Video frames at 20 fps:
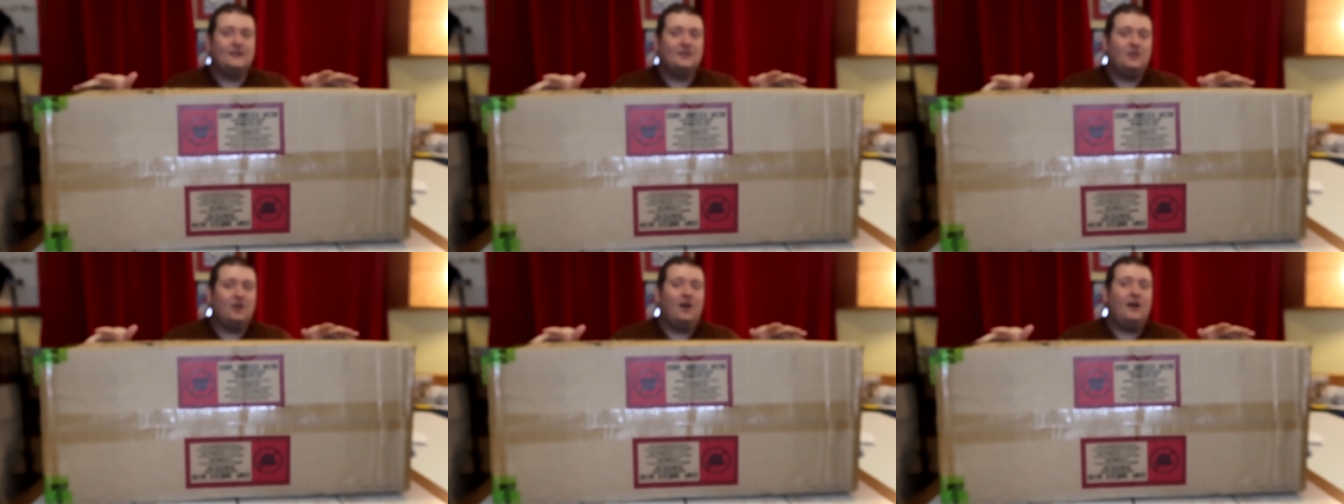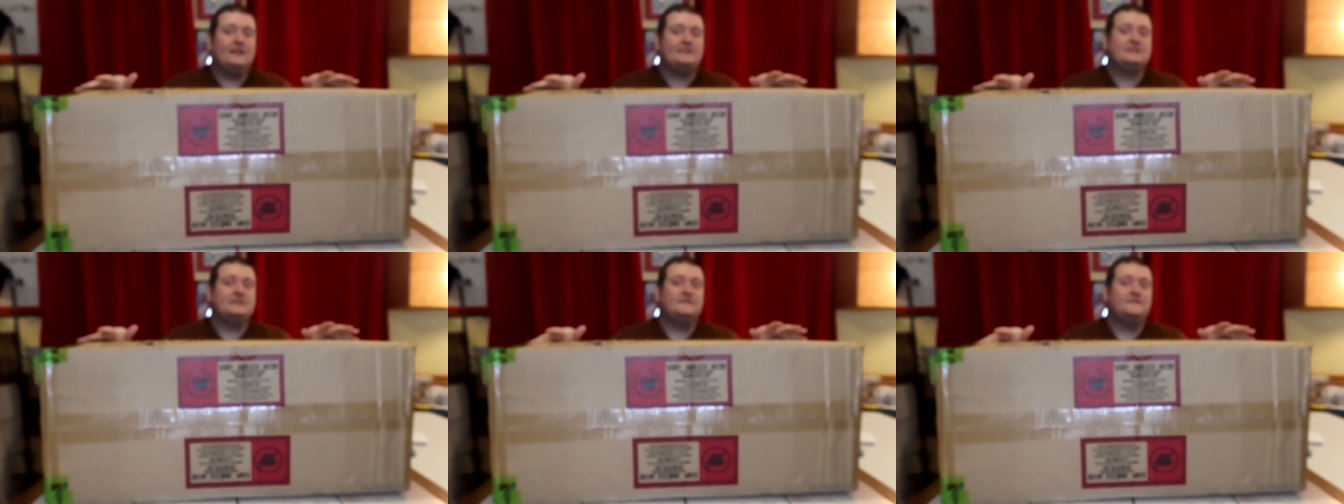
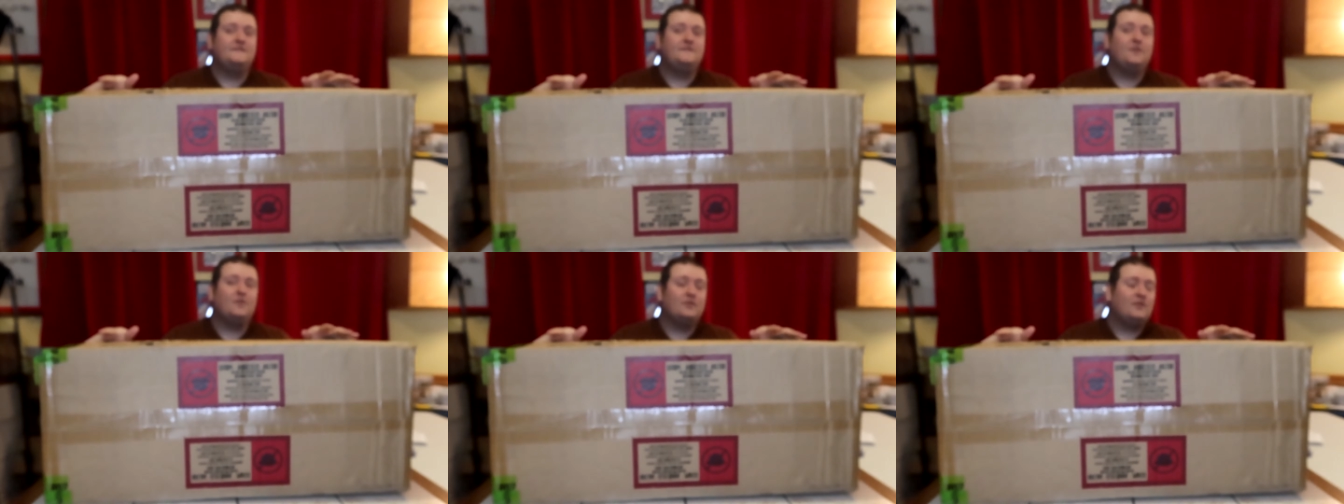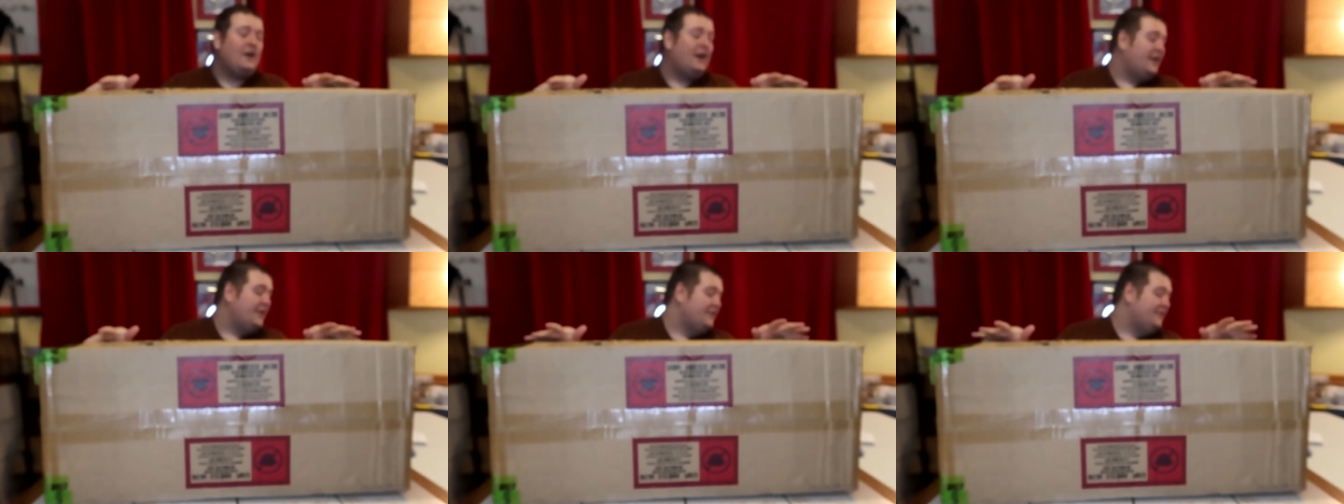cost of
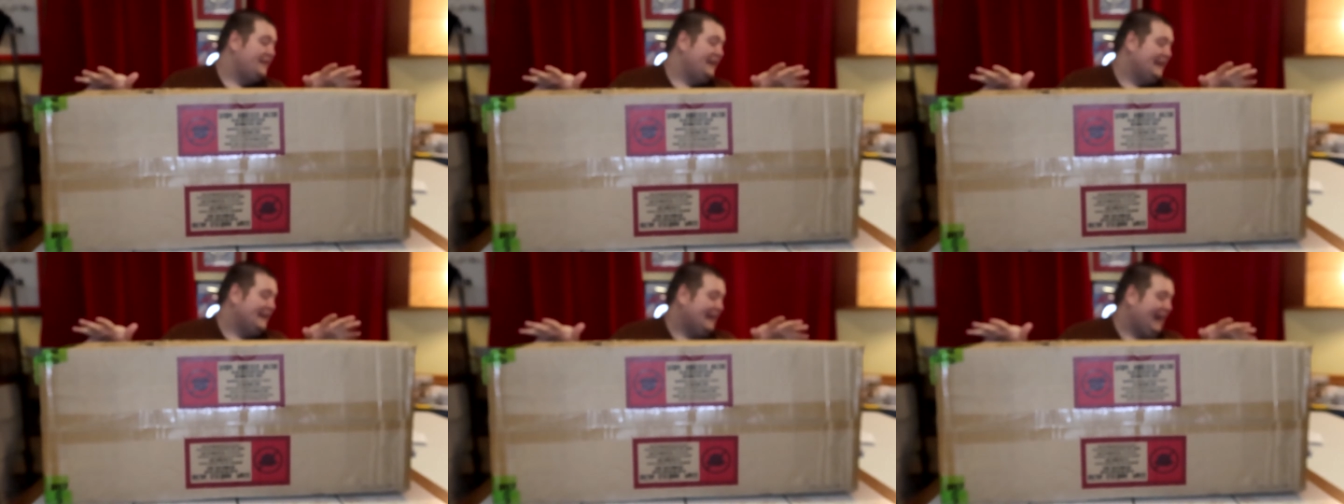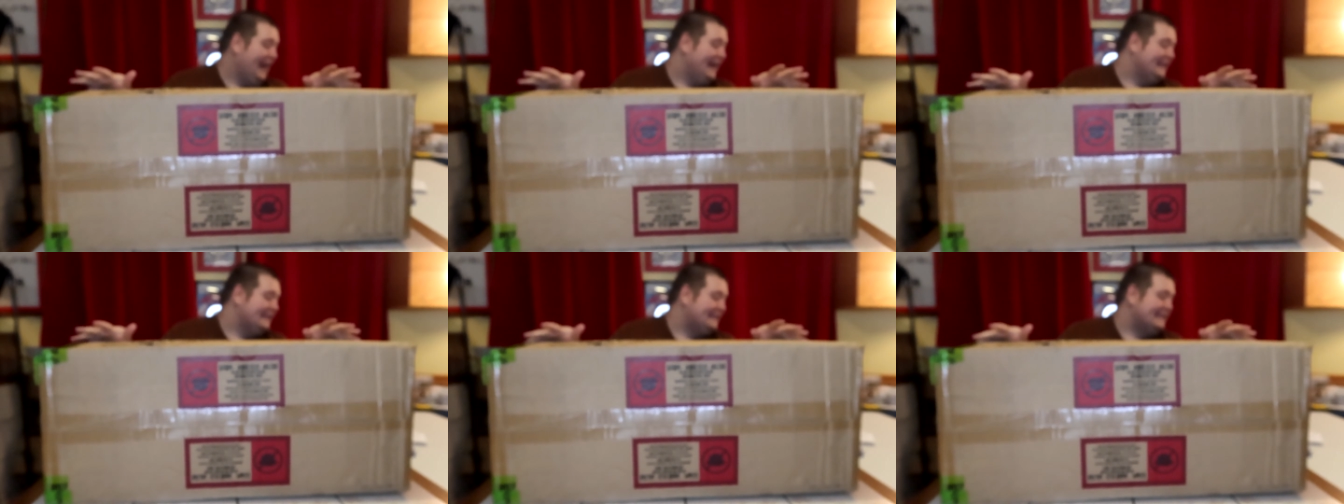
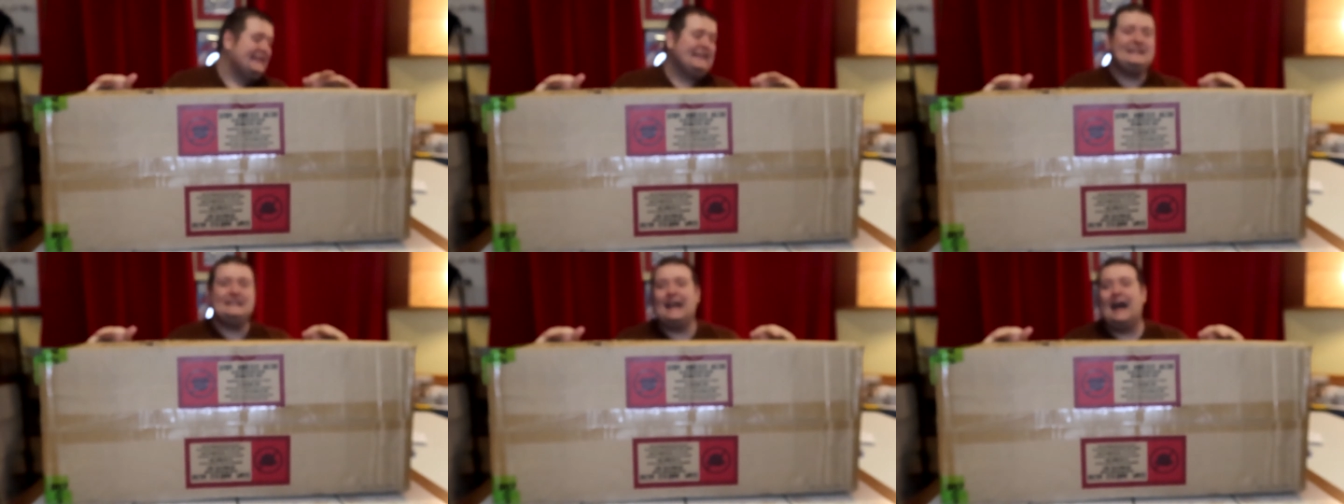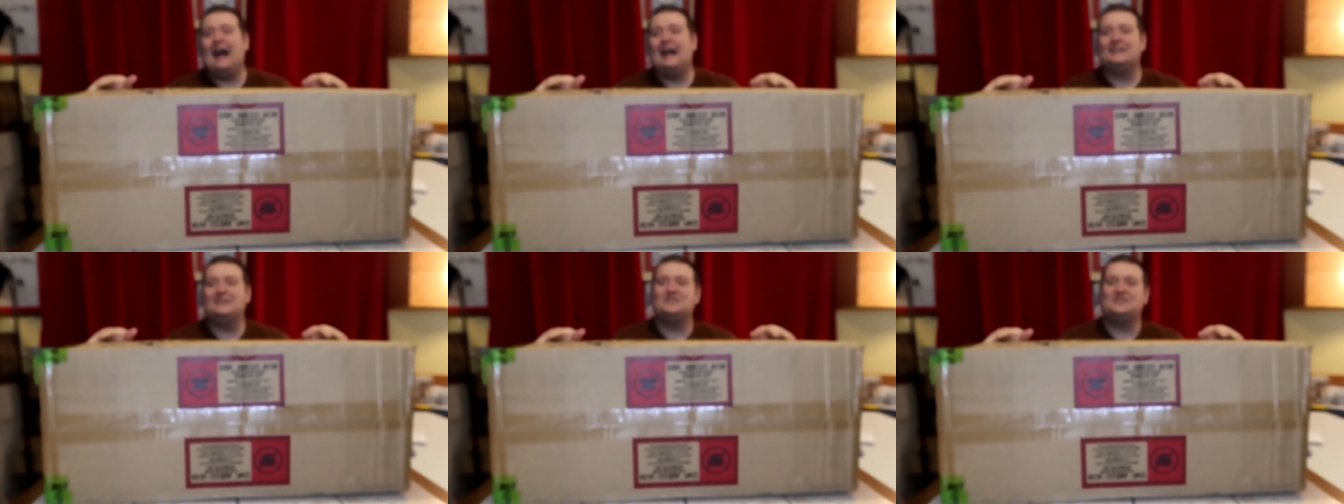
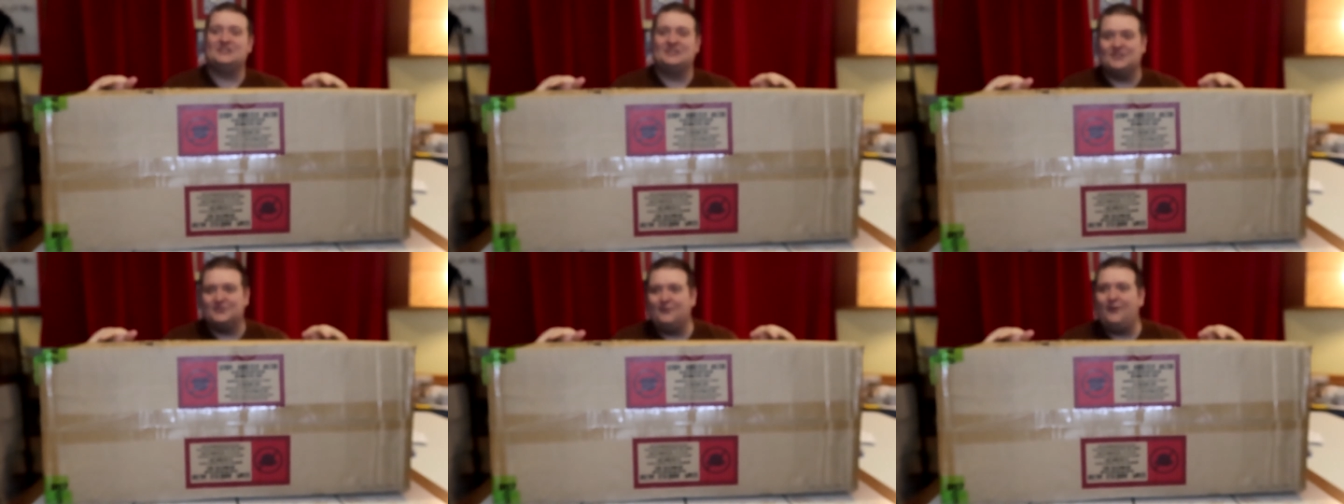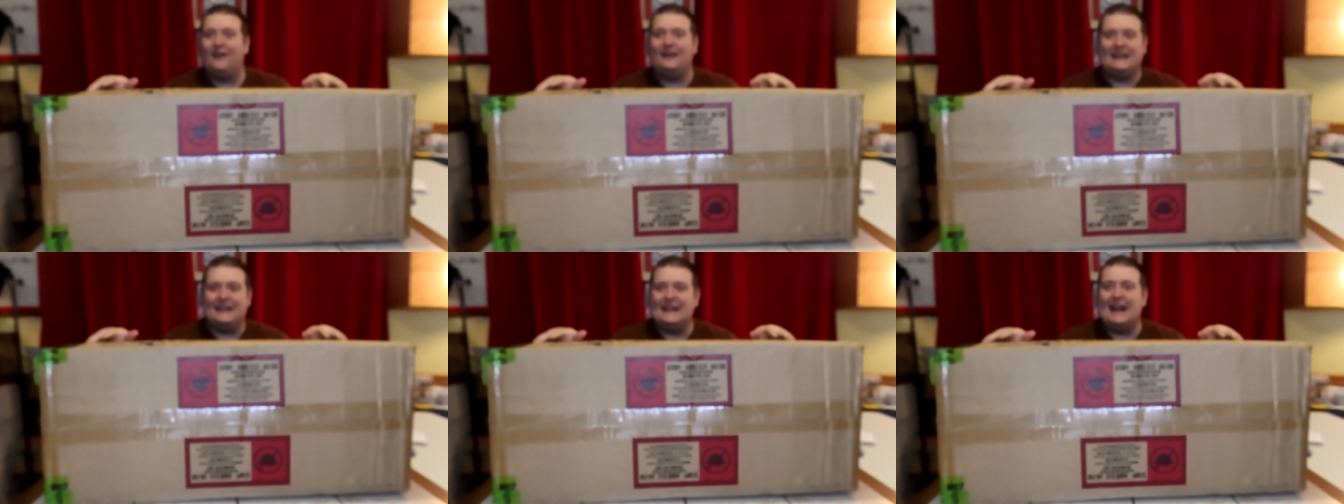
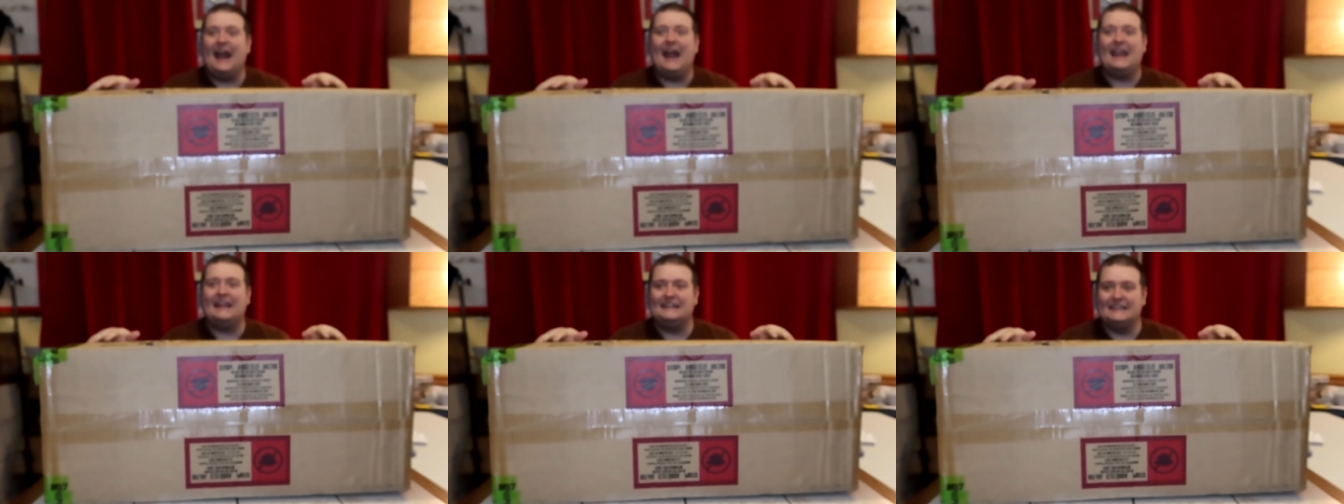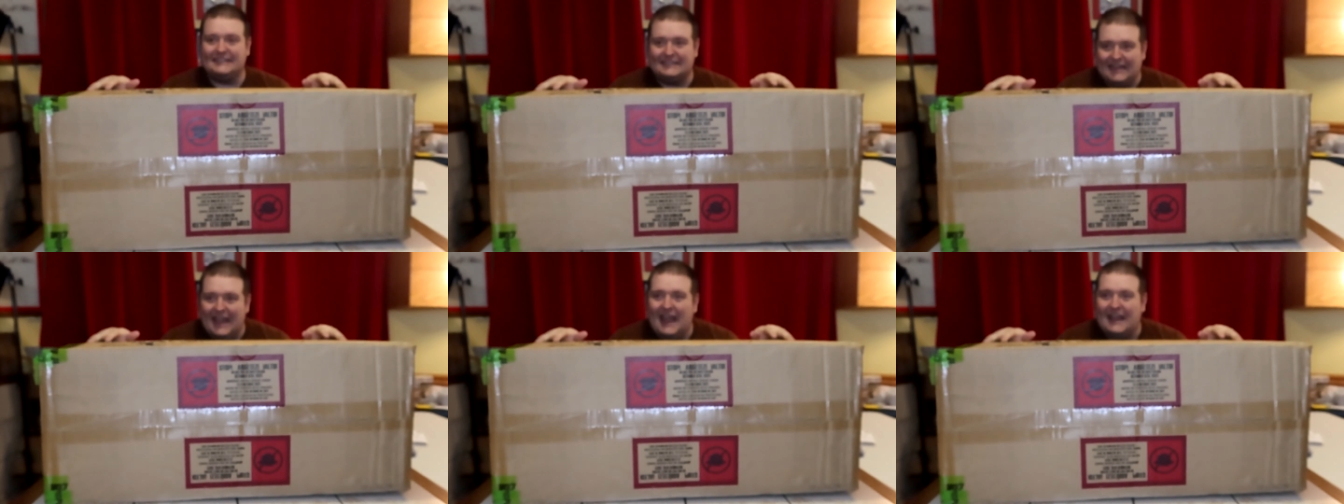
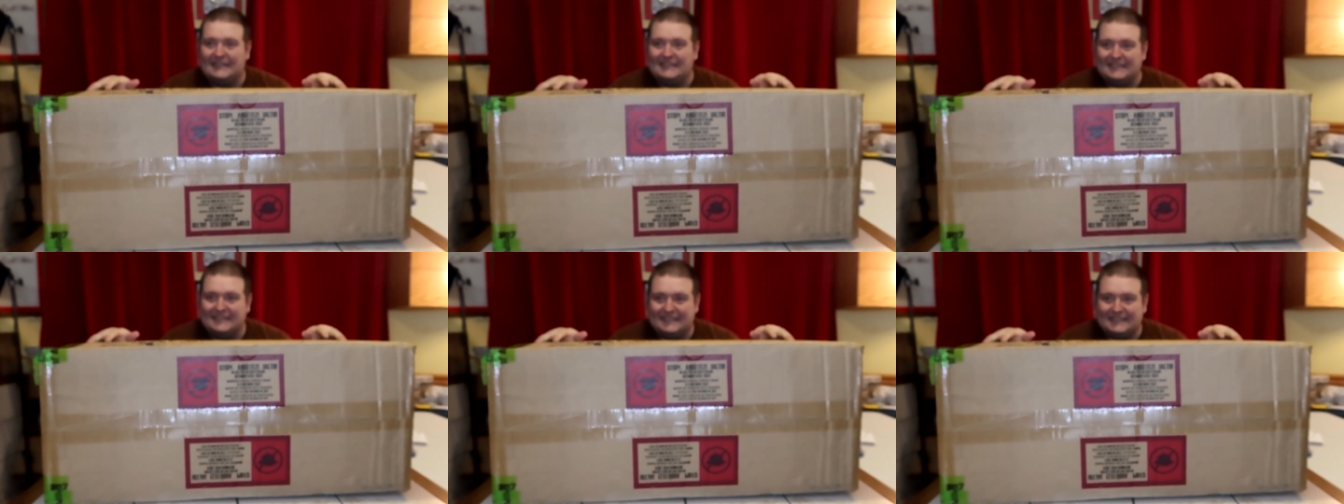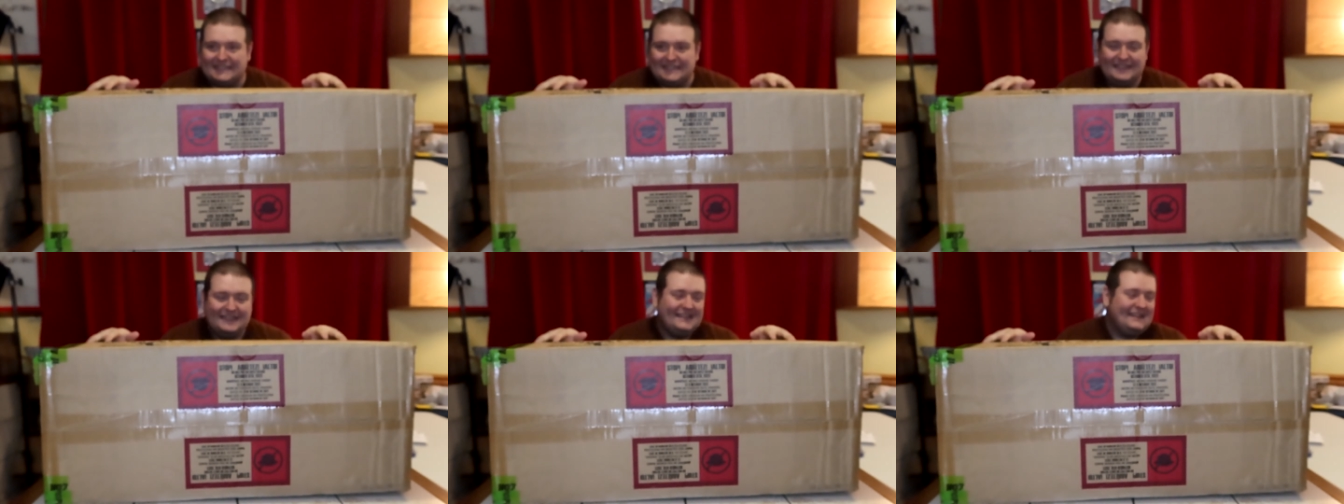
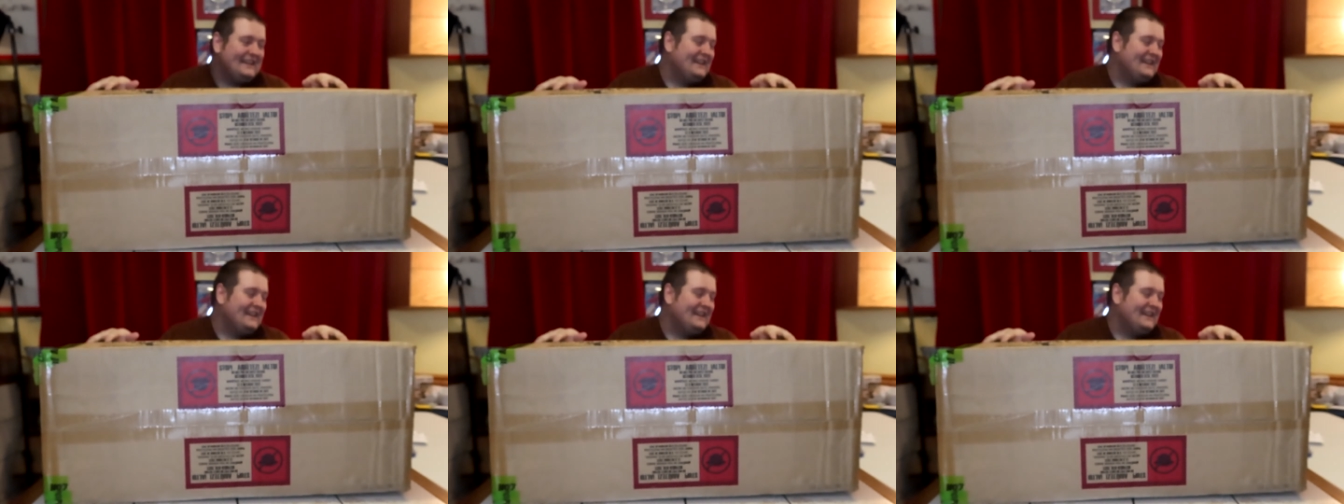$419.29.